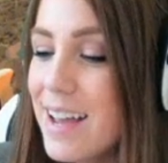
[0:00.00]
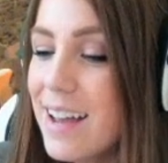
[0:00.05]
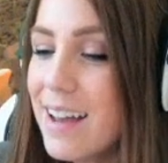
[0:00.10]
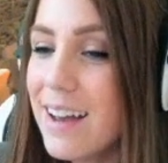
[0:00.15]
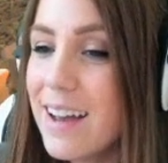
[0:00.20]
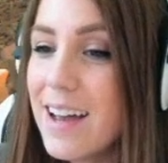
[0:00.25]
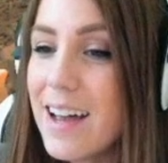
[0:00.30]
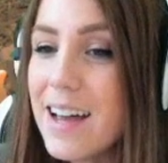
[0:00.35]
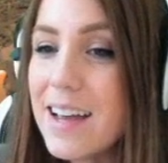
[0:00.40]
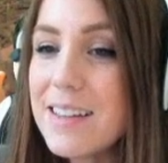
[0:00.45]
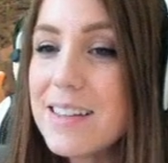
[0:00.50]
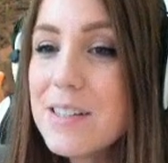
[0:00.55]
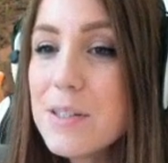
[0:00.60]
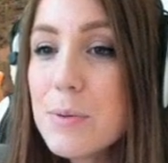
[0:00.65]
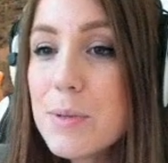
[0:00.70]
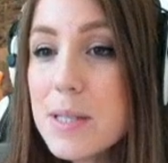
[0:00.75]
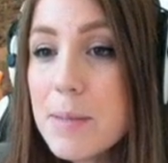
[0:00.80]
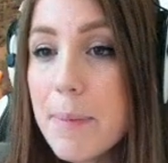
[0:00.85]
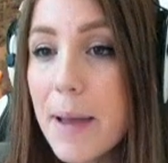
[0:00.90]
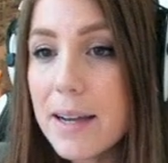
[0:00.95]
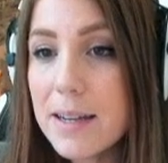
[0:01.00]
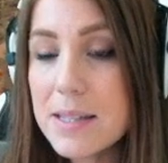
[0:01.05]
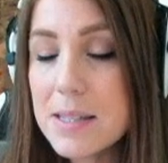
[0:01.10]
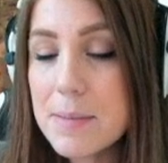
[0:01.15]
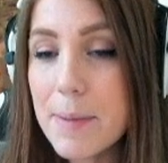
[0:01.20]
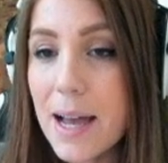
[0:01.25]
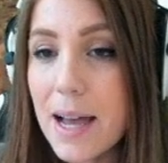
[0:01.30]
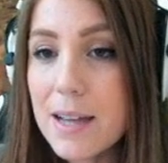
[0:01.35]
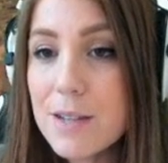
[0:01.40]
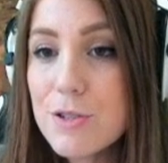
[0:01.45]
Uh, this was a Pekka
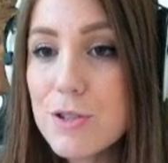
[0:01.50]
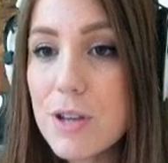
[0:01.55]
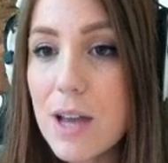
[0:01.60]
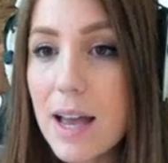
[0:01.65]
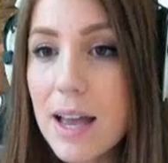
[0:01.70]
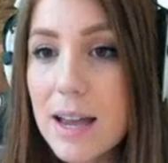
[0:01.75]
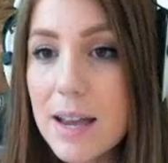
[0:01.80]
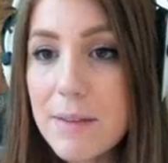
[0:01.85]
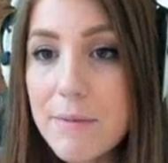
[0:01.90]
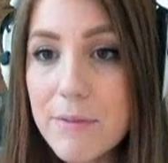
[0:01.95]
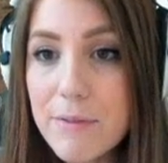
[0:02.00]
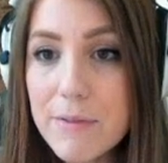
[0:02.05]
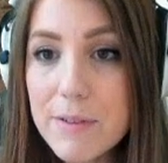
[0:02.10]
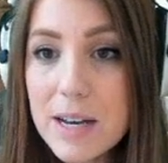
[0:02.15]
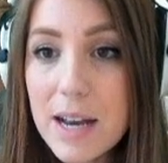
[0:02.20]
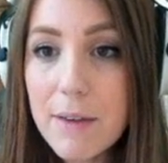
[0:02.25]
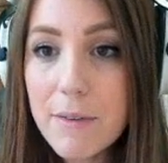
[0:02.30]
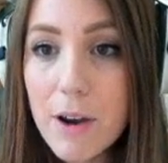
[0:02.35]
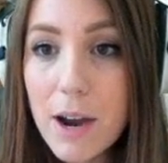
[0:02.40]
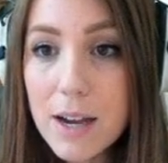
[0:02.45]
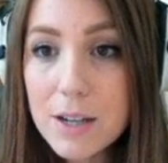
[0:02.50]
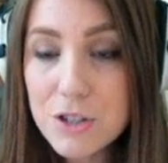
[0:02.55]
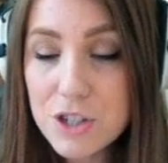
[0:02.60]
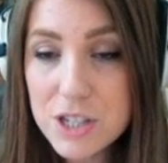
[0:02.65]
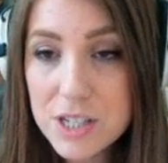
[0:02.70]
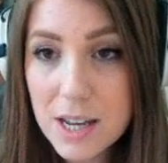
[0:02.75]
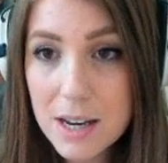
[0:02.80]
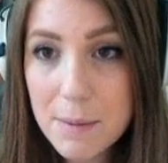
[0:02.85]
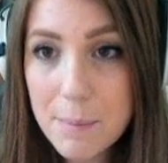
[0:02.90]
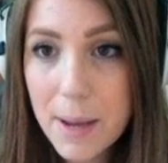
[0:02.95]
smash. I've never
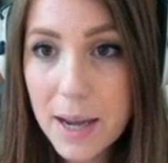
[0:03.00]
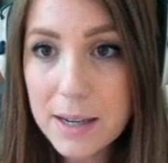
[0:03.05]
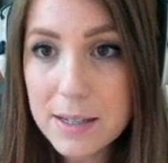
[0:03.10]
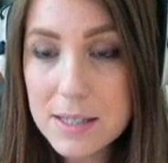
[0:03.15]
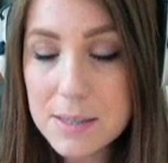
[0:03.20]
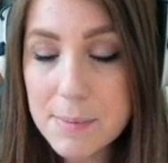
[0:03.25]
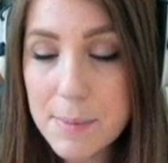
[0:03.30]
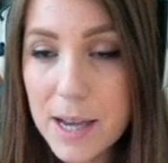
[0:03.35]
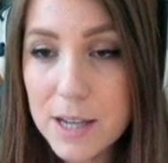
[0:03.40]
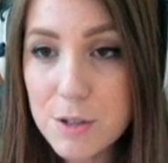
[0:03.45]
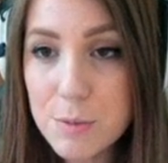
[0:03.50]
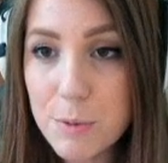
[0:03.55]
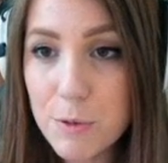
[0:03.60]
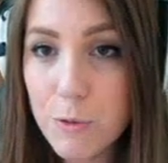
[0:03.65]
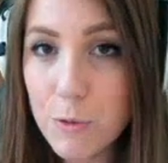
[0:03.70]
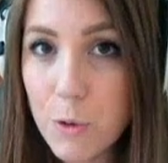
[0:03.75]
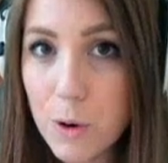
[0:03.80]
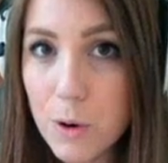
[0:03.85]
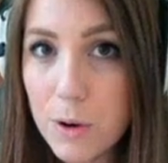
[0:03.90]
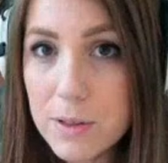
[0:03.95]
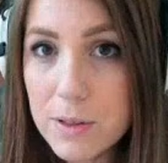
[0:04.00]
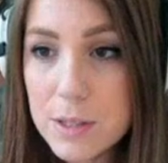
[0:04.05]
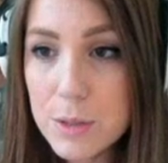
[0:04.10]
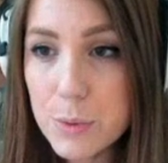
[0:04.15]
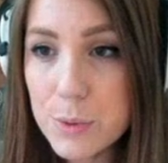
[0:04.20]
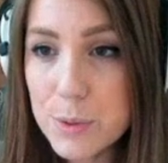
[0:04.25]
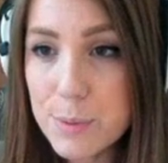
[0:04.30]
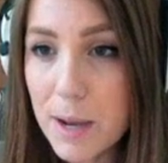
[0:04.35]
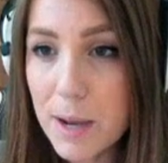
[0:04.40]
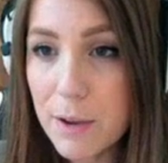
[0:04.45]
actually done a Pekka smash before. This
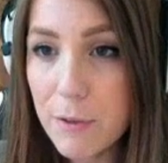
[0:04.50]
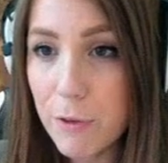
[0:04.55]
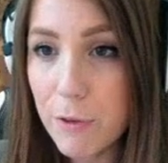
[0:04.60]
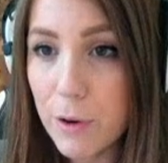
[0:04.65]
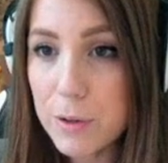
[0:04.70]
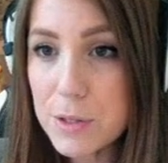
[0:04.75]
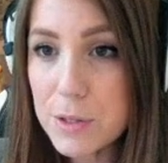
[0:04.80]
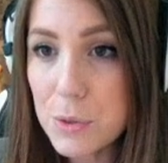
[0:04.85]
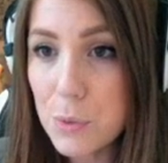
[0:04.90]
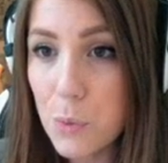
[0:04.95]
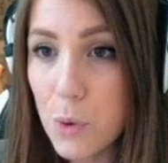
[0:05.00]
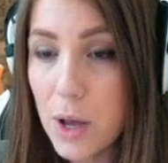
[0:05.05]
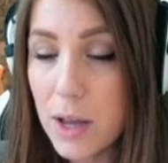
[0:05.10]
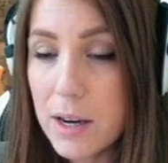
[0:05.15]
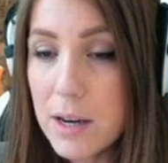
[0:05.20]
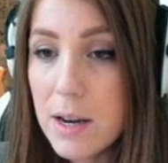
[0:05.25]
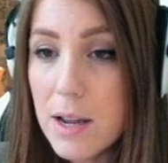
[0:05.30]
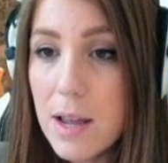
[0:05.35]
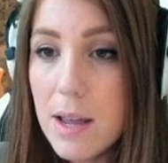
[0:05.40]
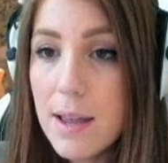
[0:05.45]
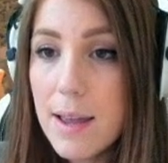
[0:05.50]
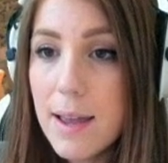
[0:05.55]
was my first one.